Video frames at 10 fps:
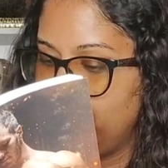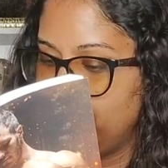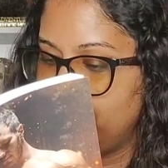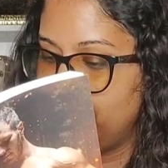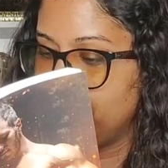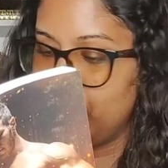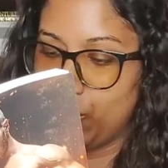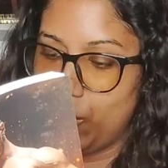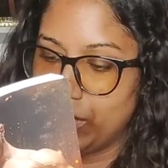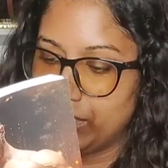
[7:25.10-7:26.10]
he says and
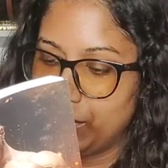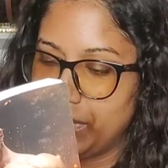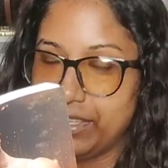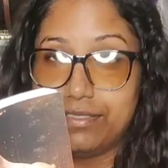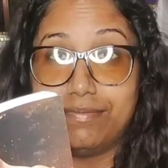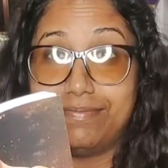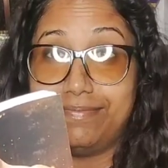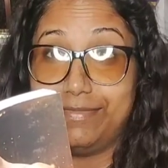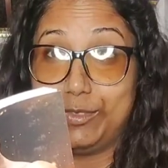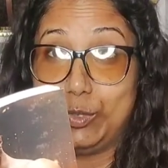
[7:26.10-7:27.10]
walks away.
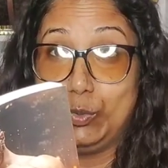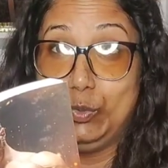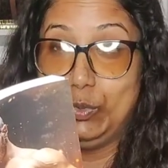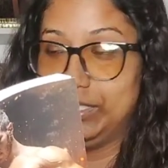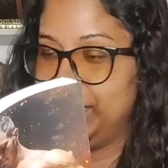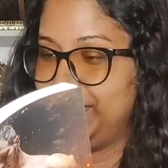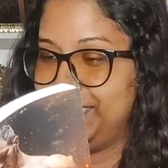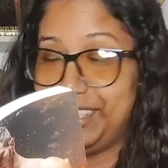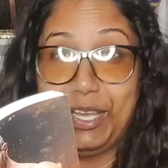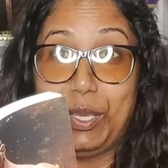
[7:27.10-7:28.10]
Ooh.
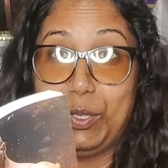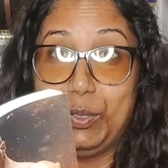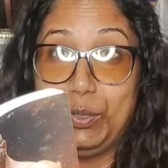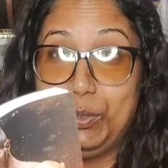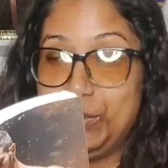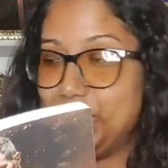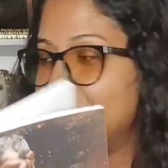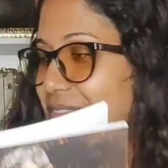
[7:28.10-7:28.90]
Ooh.